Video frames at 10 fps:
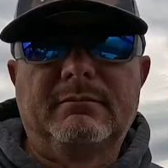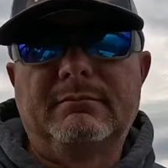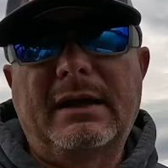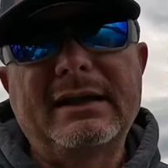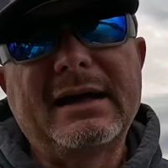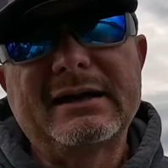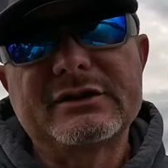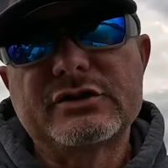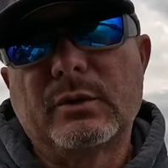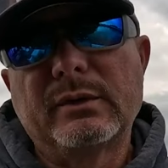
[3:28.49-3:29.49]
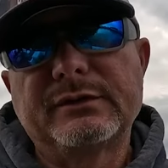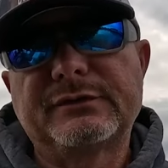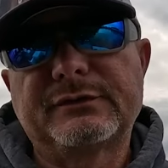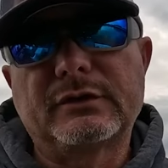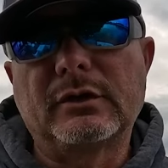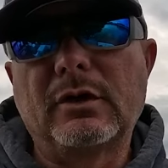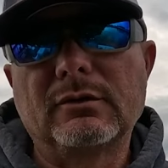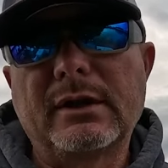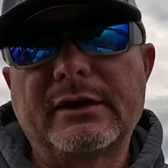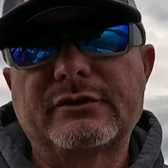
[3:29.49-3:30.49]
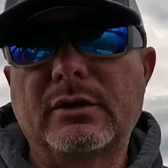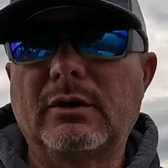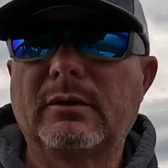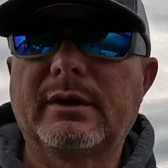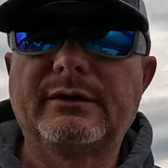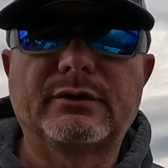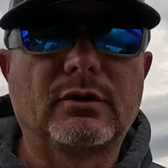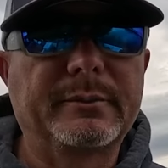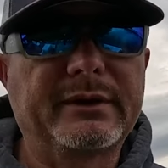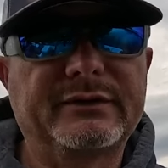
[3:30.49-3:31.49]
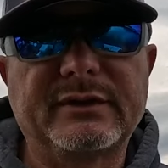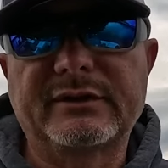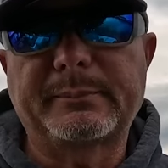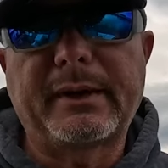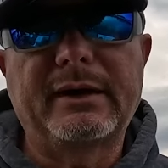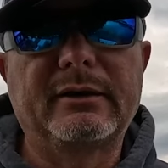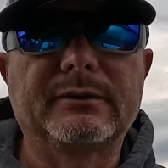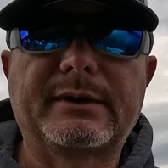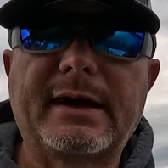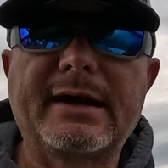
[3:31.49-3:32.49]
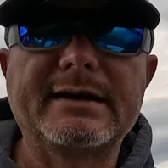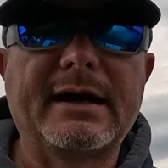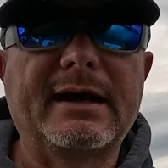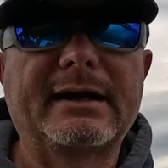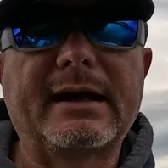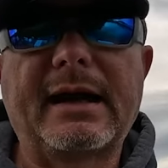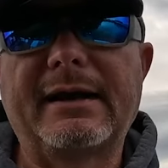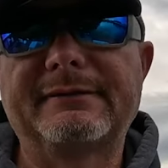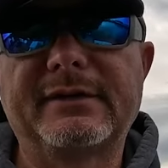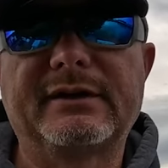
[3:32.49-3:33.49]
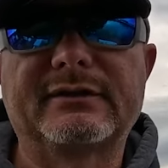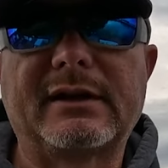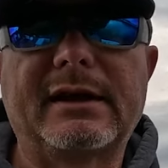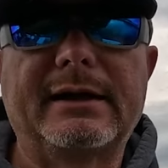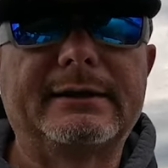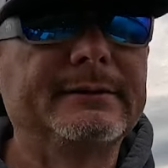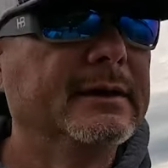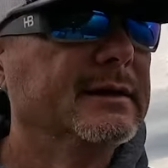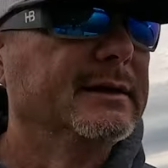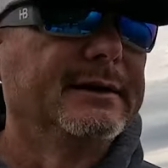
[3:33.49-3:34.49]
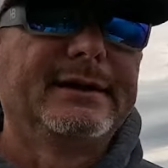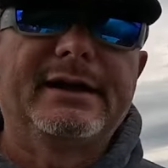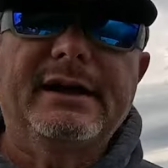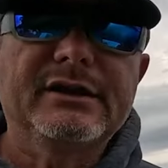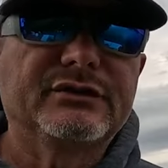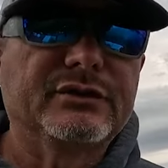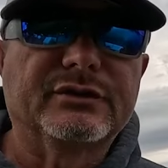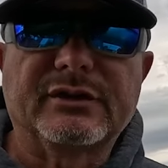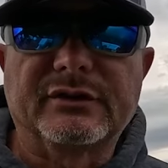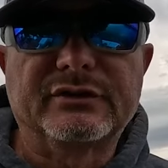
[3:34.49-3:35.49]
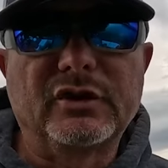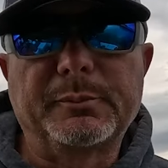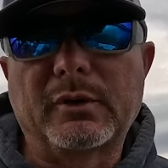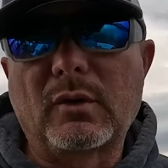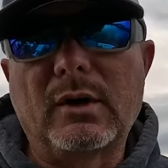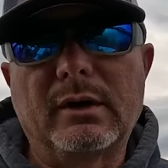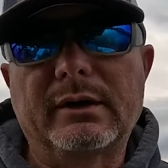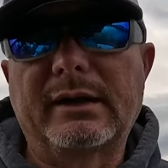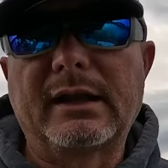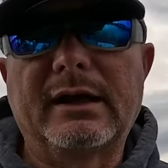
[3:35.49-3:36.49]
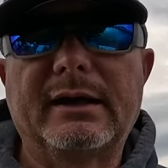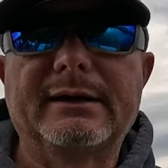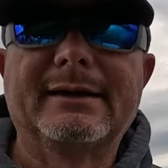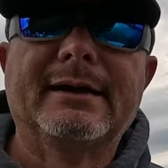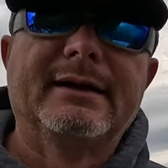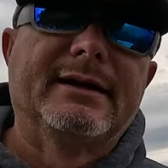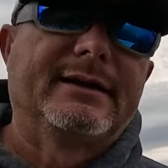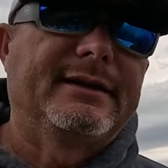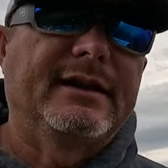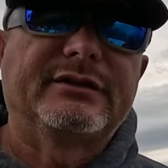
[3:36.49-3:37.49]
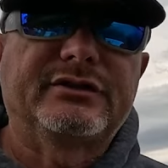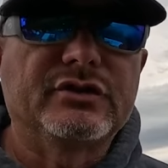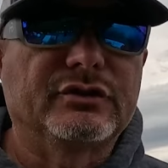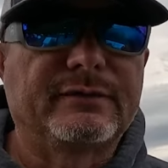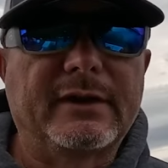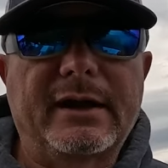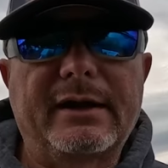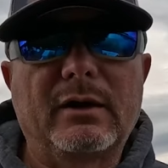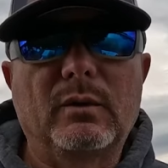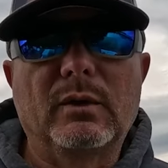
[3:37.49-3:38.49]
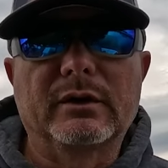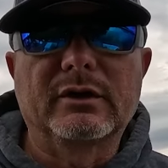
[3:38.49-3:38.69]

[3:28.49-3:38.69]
My line of choice to long line troll is going to be 6-pound K9 high vis line. It's just a super quality line that's just flat out work.